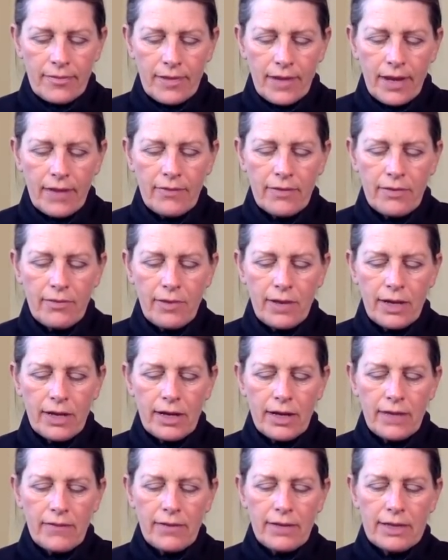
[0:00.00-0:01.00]
Every one
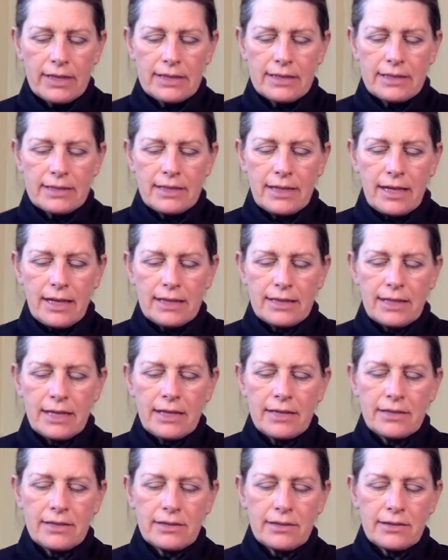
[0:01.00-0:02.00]
of us has
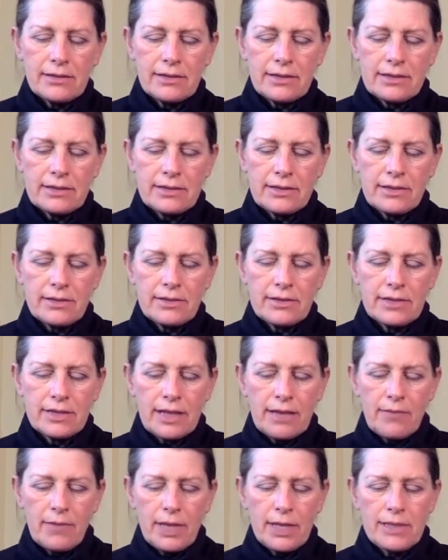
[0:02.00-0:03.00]
entered this 3rd
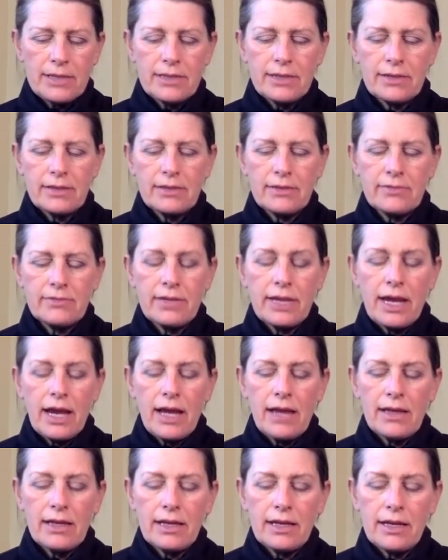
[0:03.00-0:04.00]
dimension
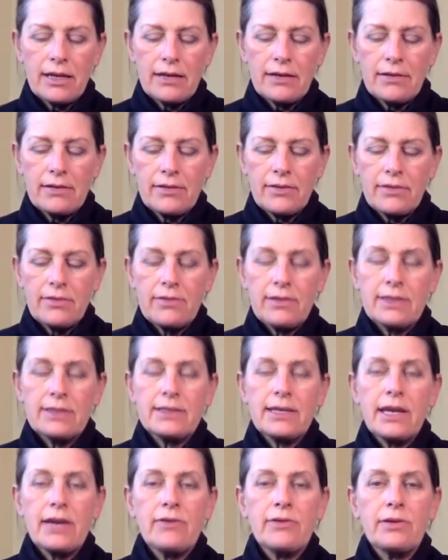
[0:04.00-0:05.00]
reality through the
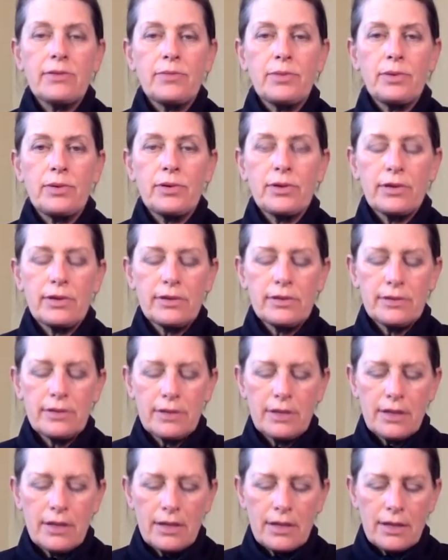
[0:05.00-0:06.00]
sacred portal
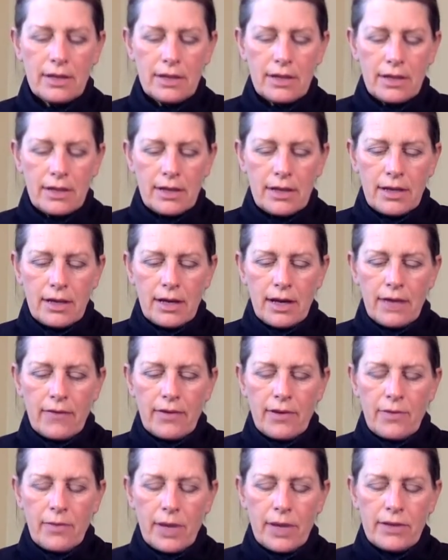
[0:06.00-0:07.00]
of
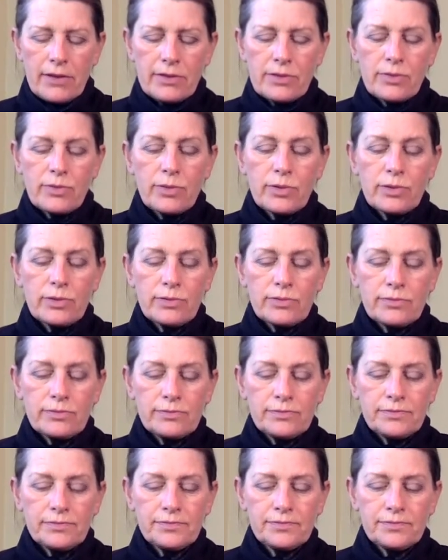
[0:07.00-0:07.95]
our mother's womb.